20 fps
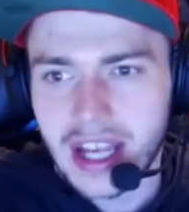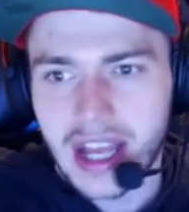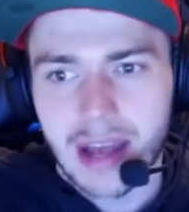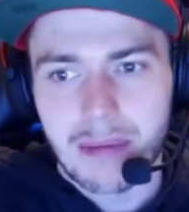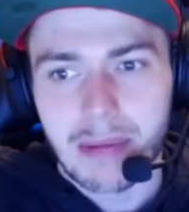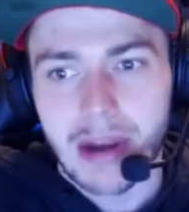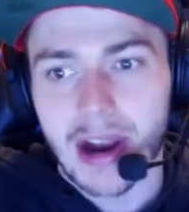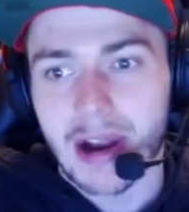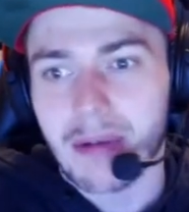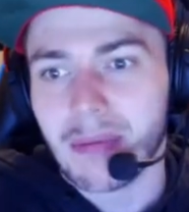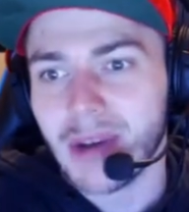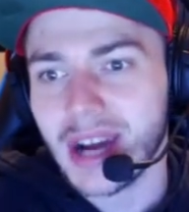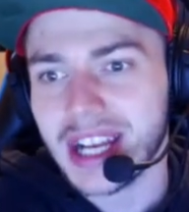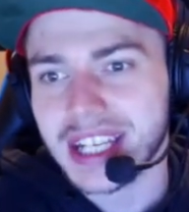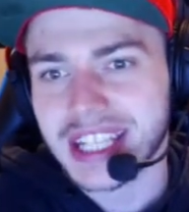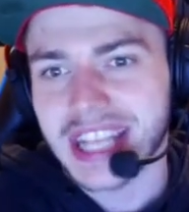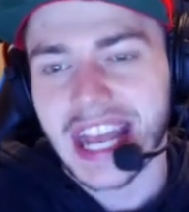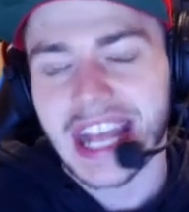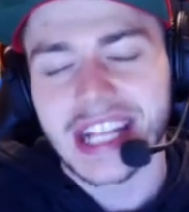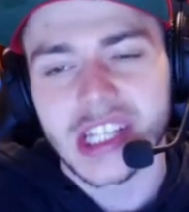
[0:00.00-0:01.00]
Bear in
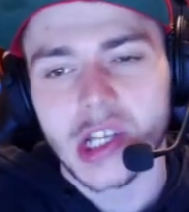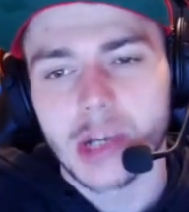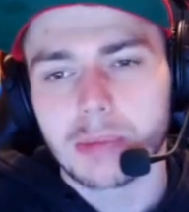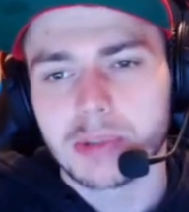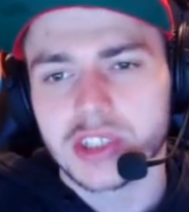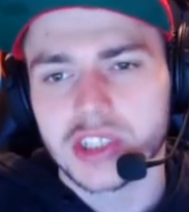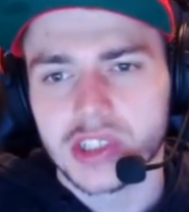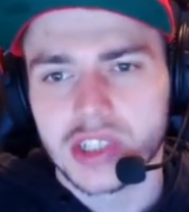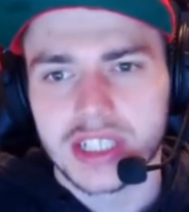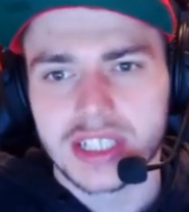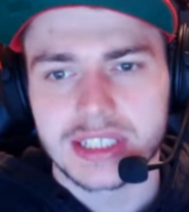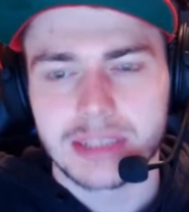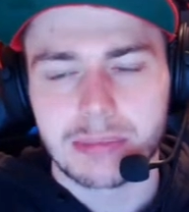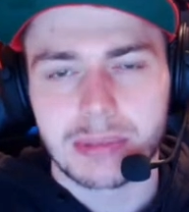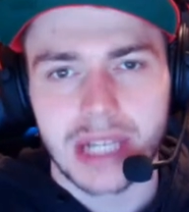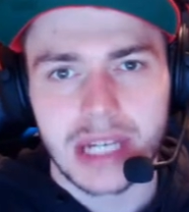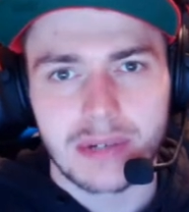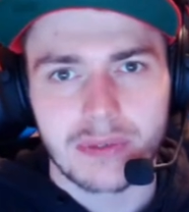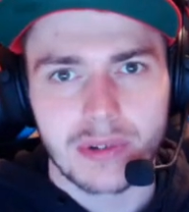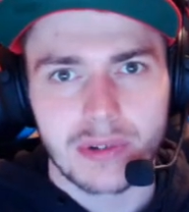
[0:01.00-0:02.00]
mind, getting the opportunity to
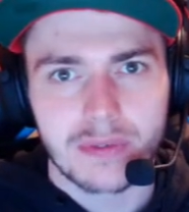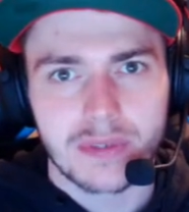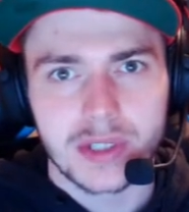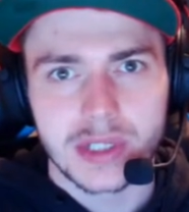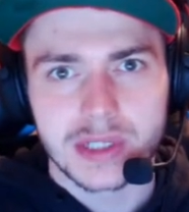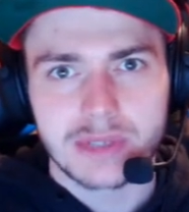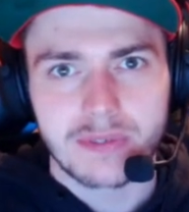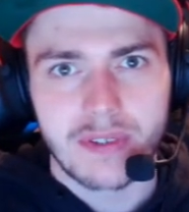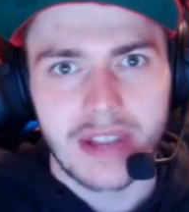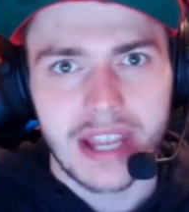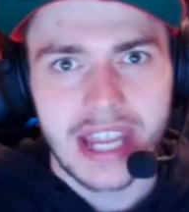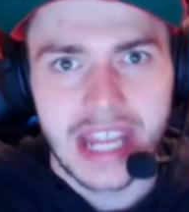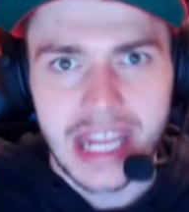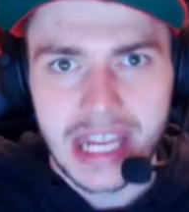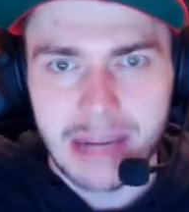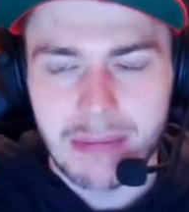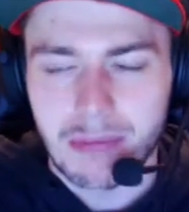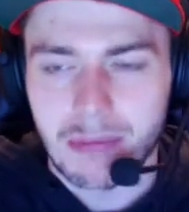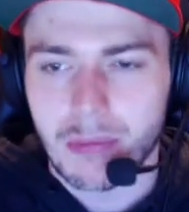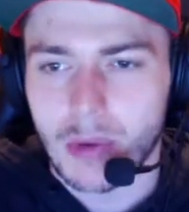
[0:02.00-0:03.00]
play for Infused for
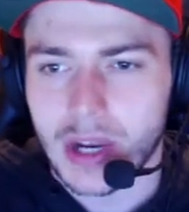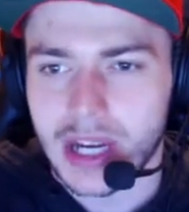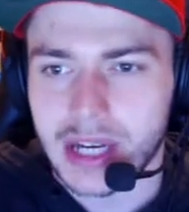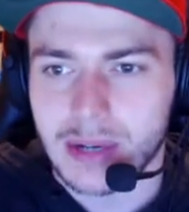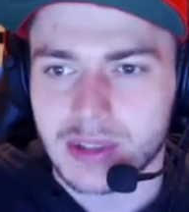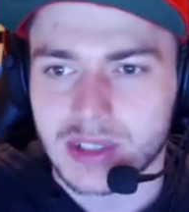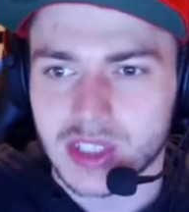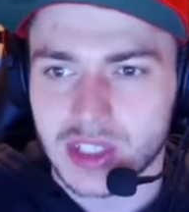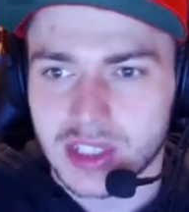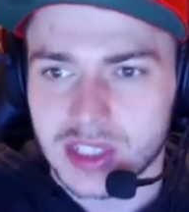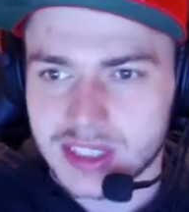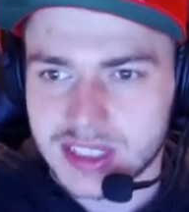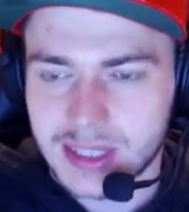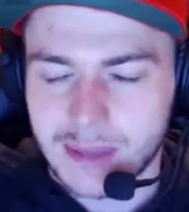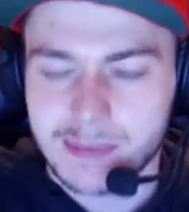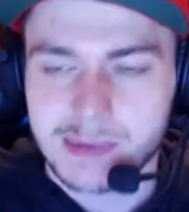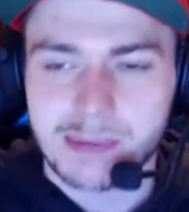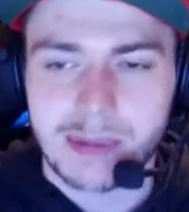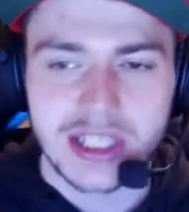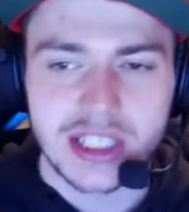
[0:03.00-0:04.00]
him when he was on the
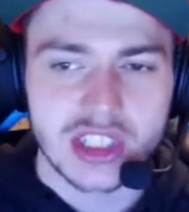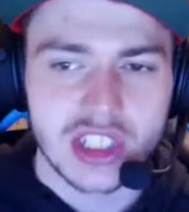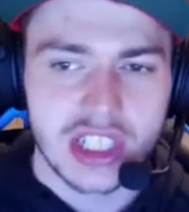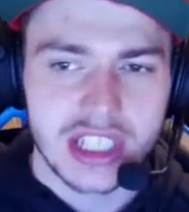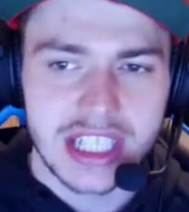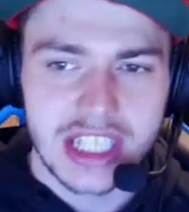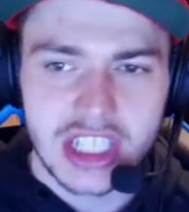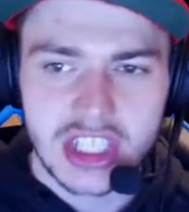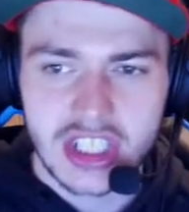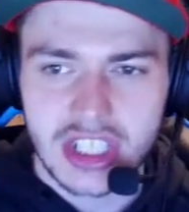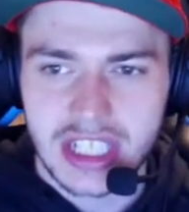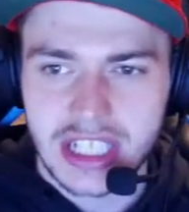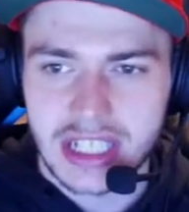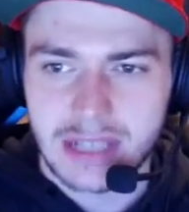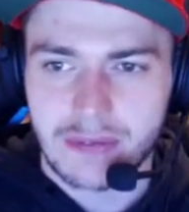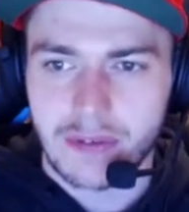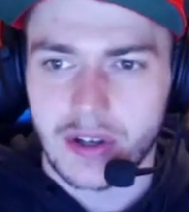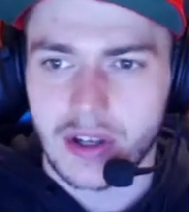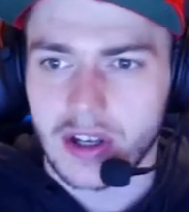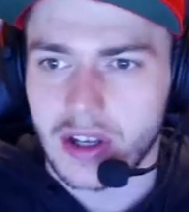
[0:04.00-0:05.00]
subs bench initially
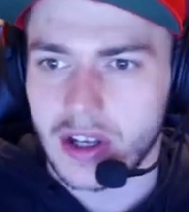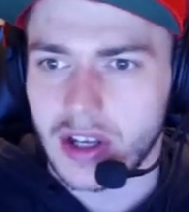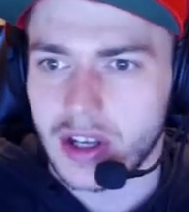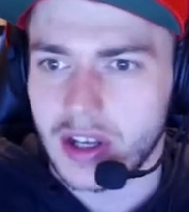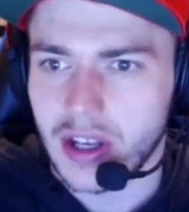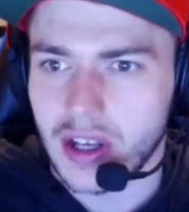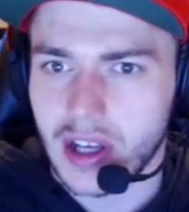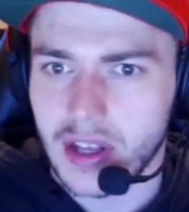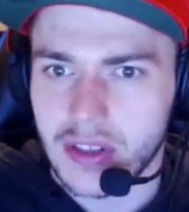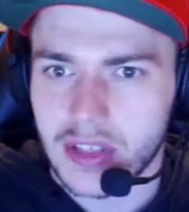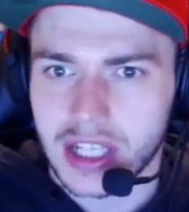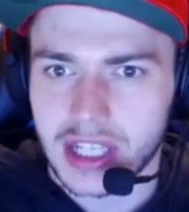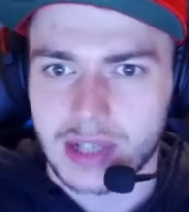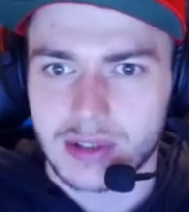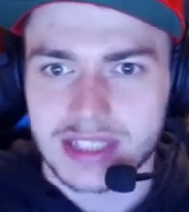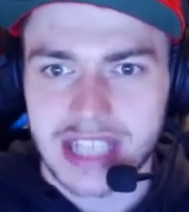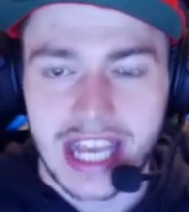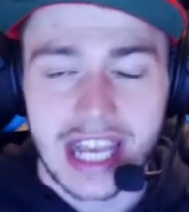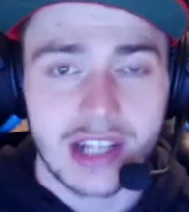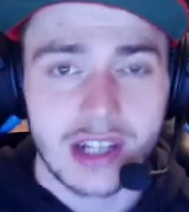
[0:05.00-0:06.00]
for, I think it
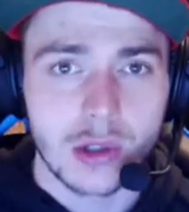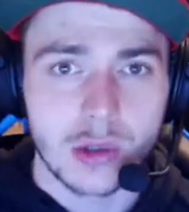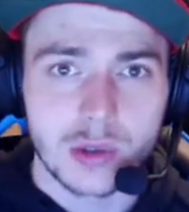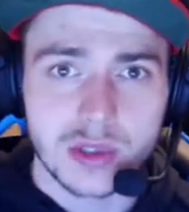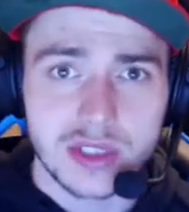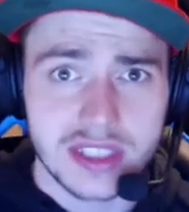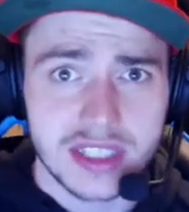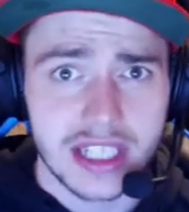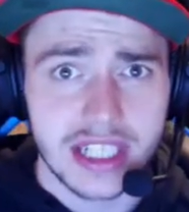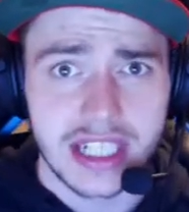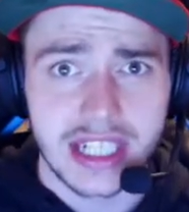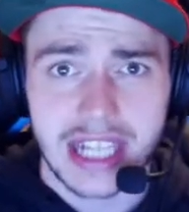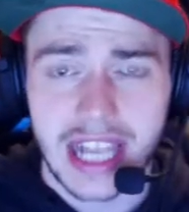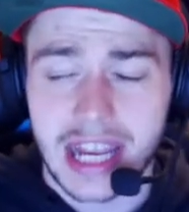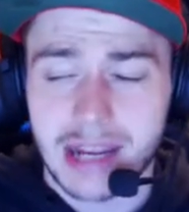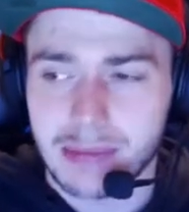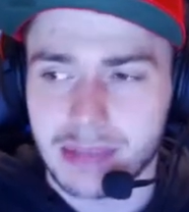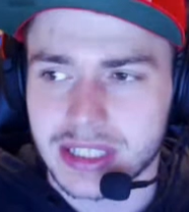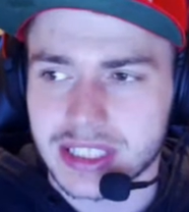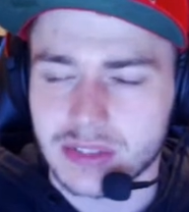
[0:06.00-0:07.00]
was Eccles that he
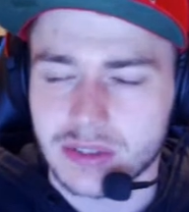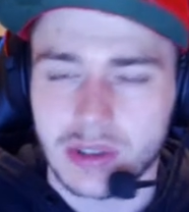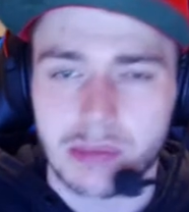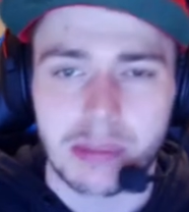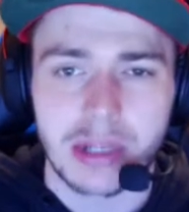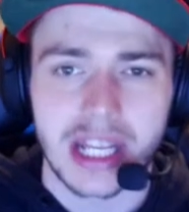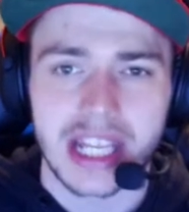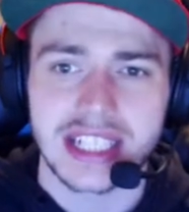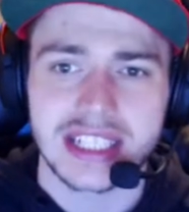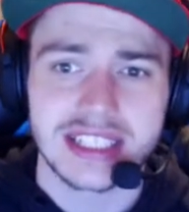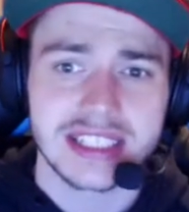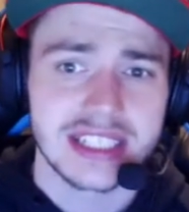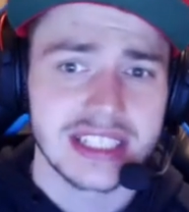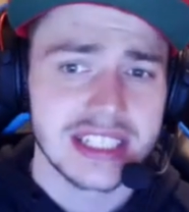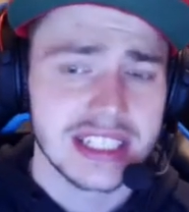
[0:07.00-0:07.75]
came in to replace.